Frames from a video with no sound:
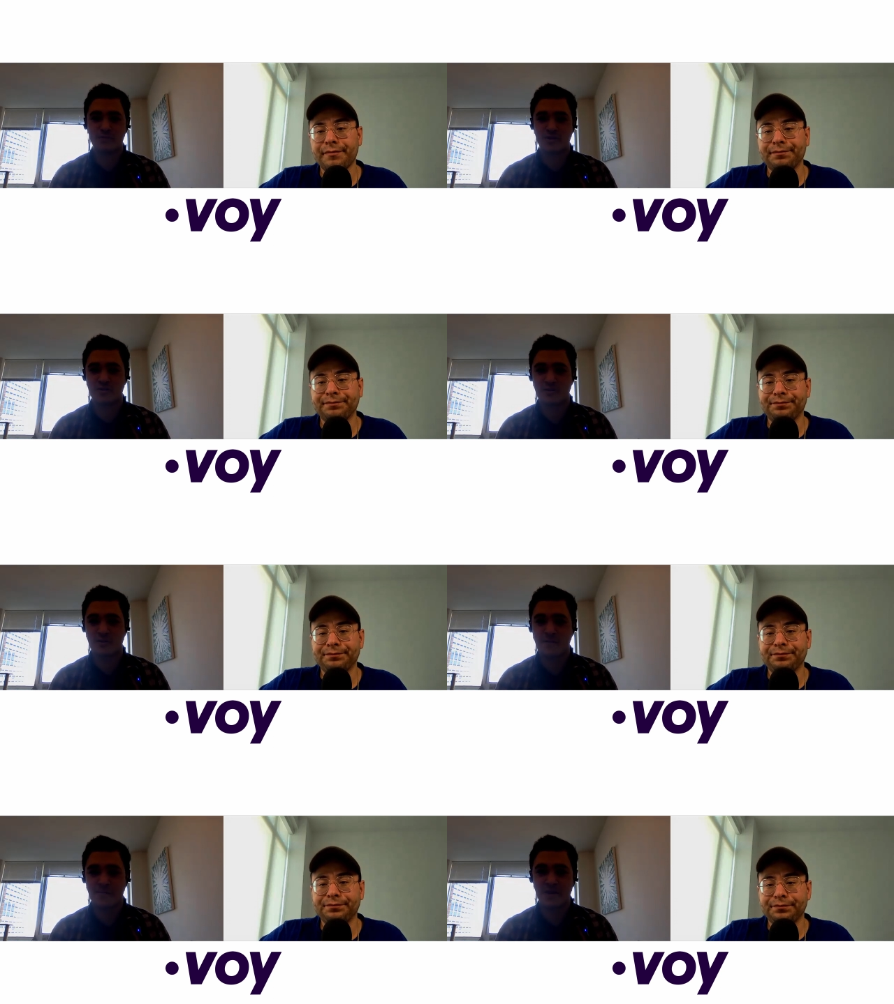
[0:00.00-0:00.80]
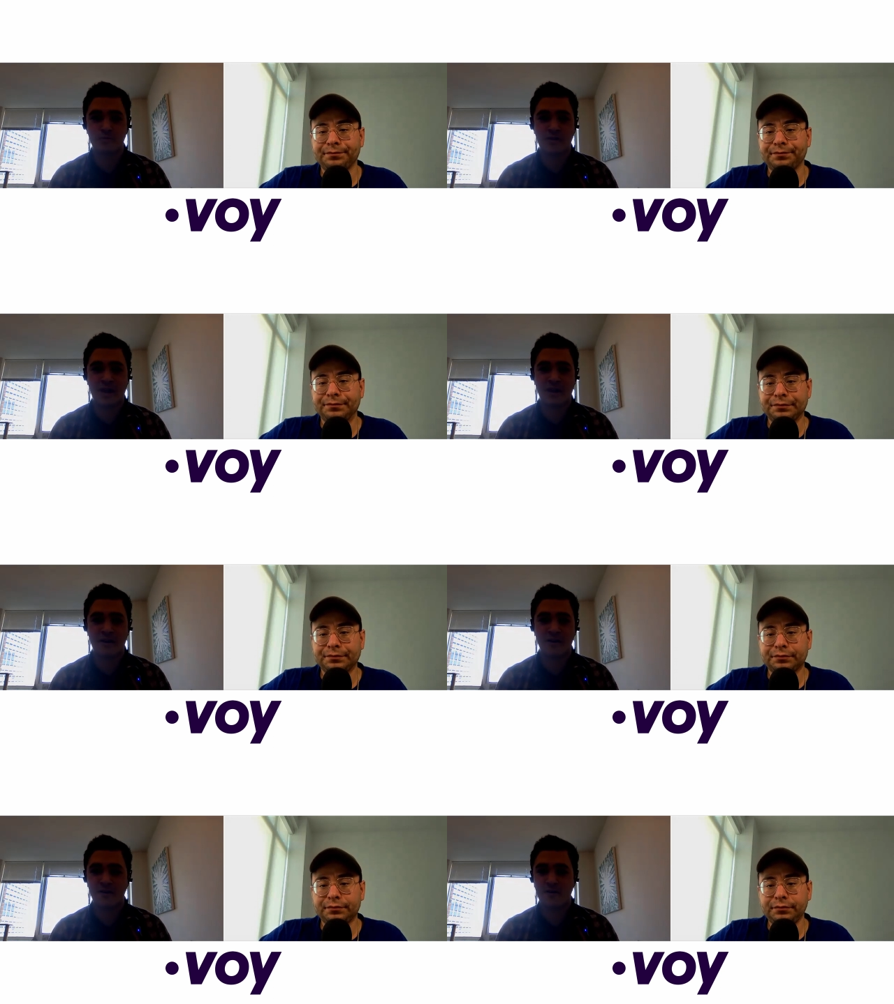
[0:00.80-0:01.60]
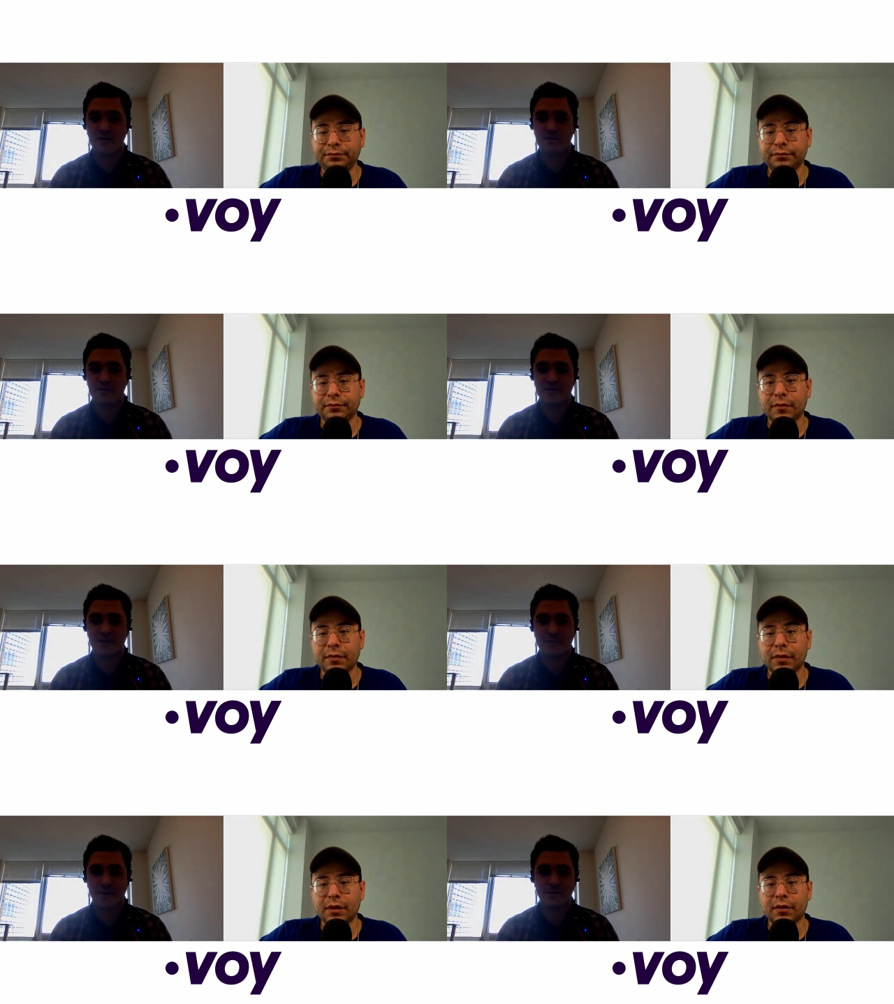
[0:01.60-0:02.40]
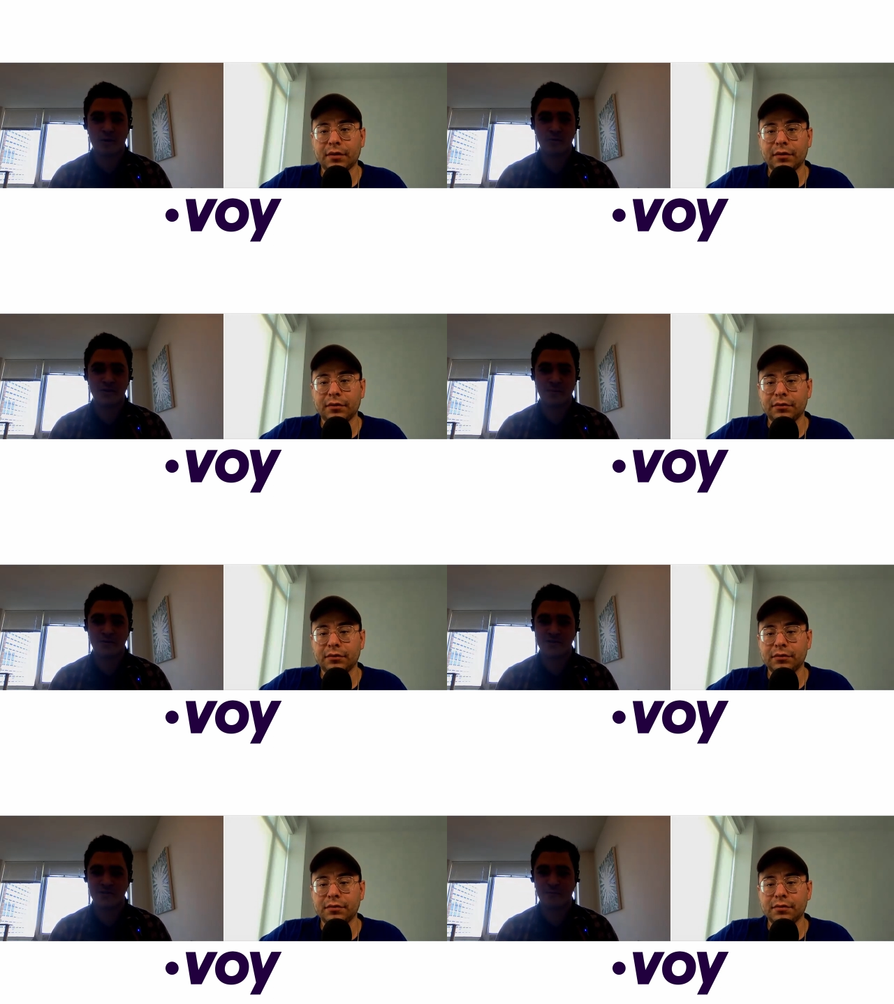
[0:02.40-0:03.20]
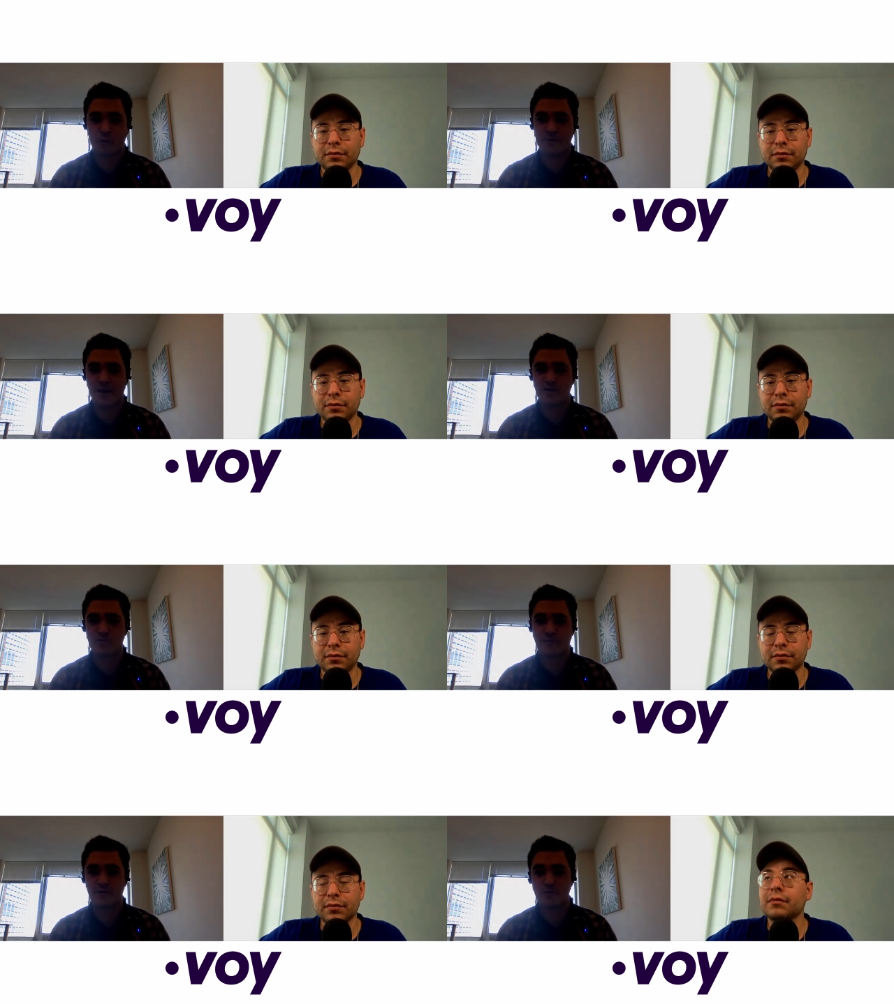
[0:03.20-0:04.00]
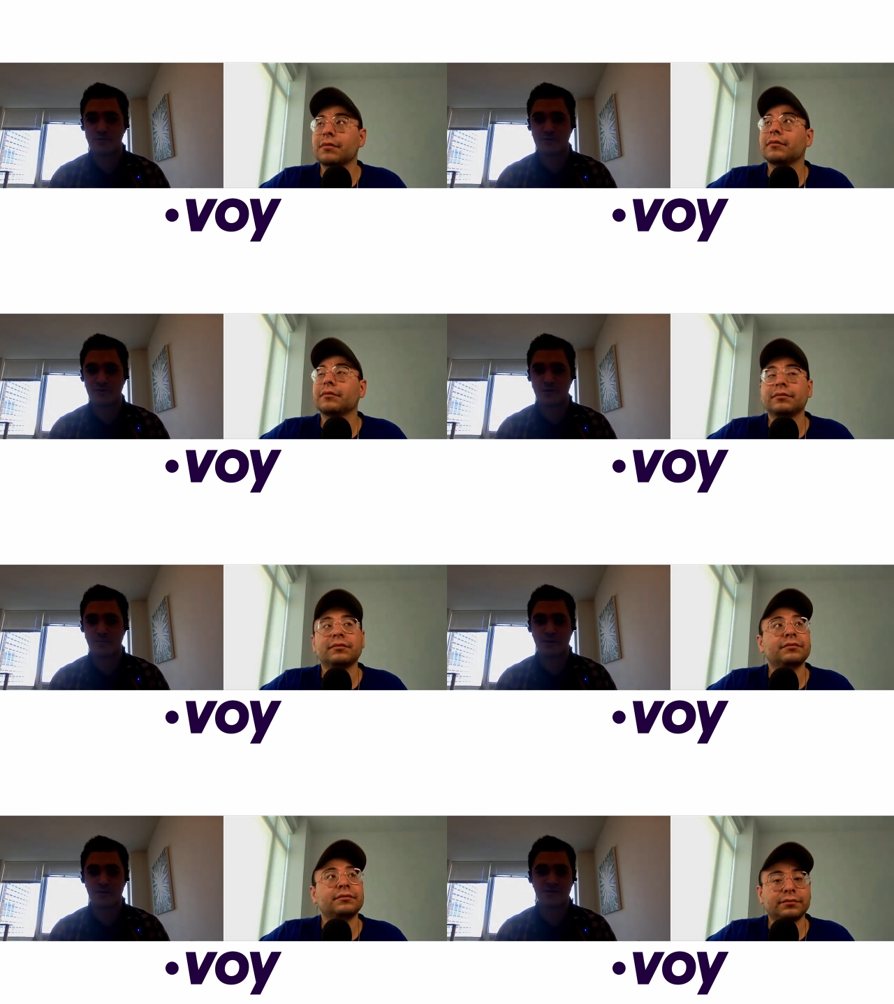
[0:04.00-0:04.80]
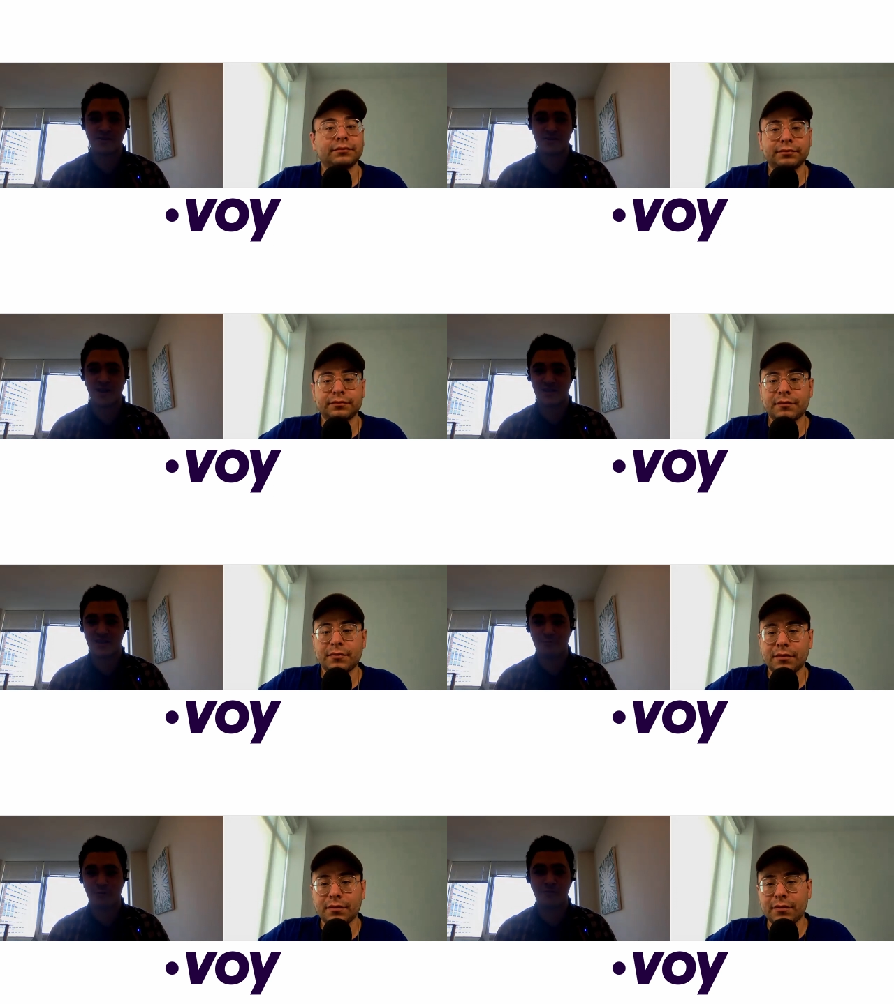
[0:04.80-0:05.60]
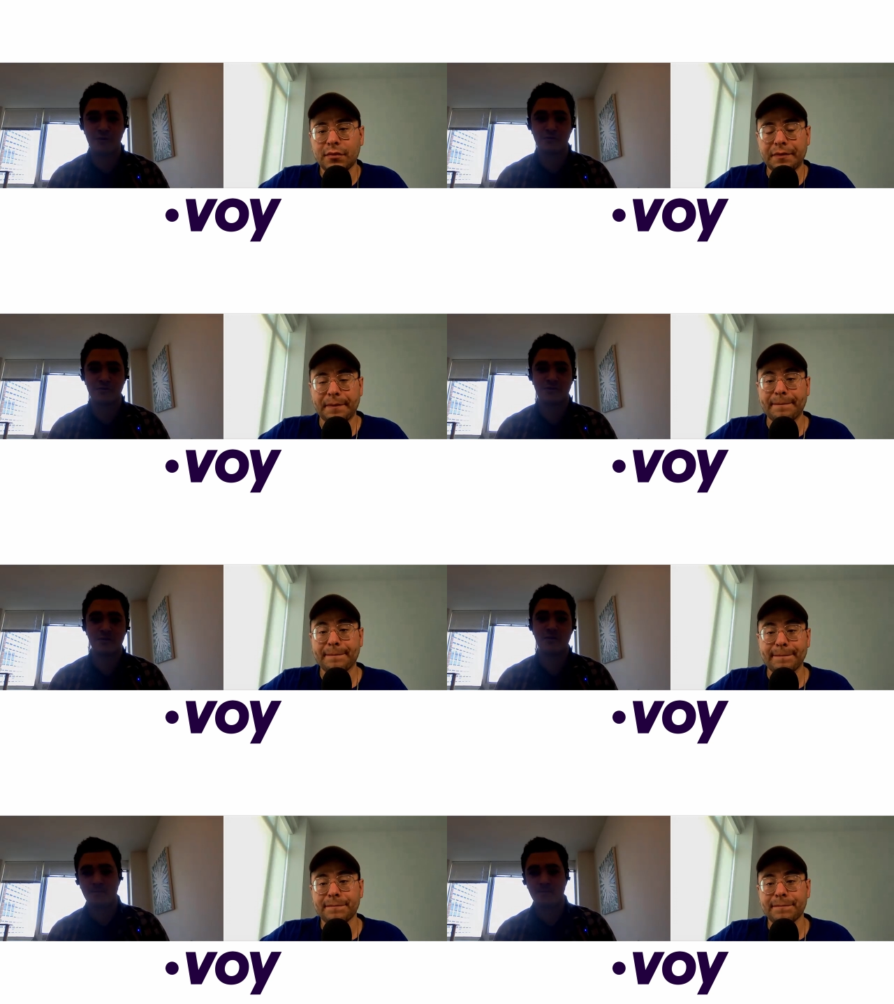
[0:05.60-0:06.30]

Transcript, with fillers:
Speaker 1: just, they don't care. They think about, oh, this person has four thousand reviews and this other person has nineteen reviews.